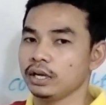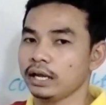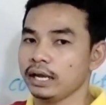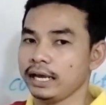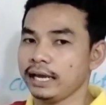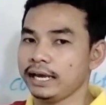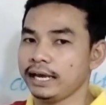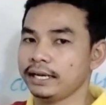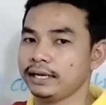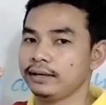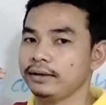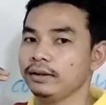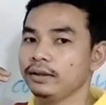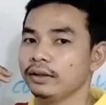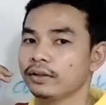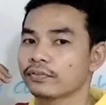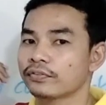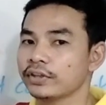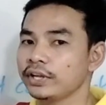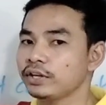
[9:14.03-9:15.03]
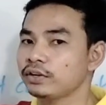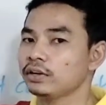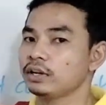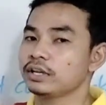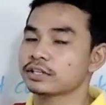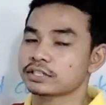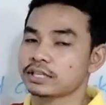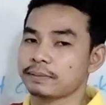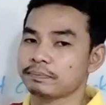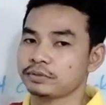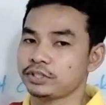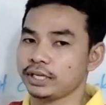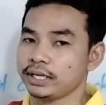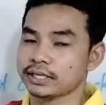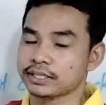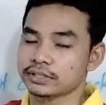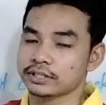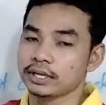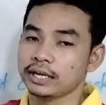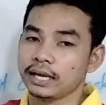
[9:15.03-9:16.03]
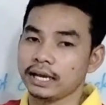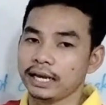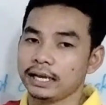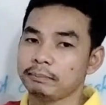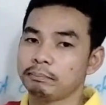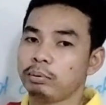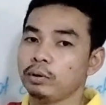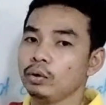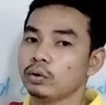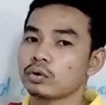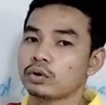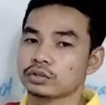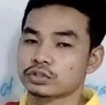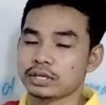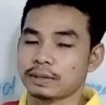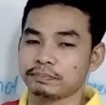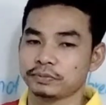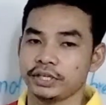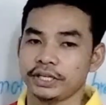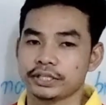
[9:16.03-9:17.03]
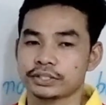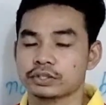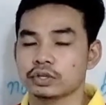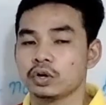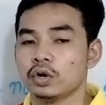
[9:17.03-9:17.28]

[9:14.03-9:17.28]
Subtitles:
And singular subjects and plural subjects.